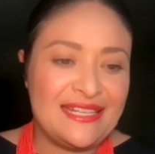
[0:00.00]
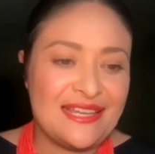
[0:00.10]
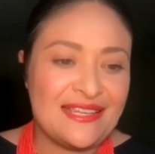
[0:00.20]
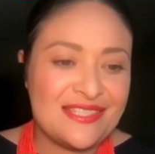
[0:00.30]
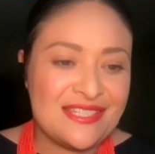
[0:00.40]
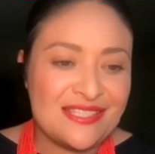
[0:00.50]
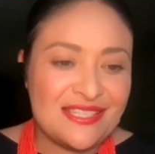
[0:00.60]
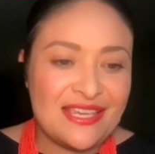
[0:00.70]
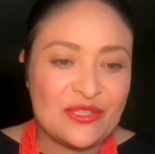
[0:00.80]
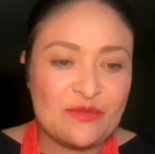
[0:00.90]
and nice to
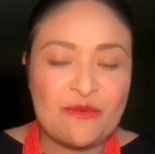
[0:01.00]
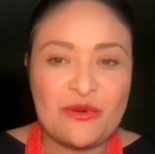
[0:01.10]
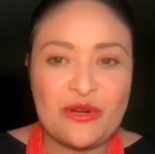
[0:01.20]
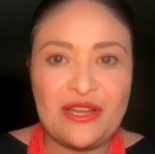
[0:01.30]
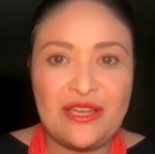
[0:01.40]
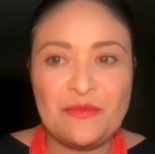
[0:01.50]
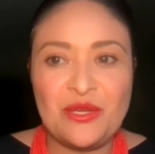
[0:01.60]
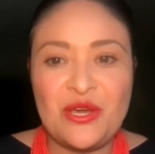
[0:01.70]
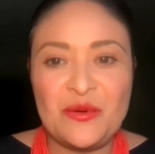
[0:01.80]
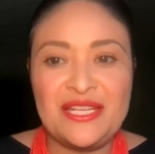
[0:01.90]
see
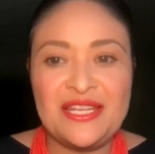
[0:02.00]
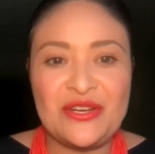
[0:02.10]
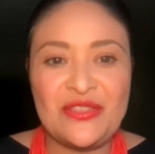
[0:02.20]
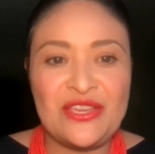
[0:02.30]
Councilmember Cohen here.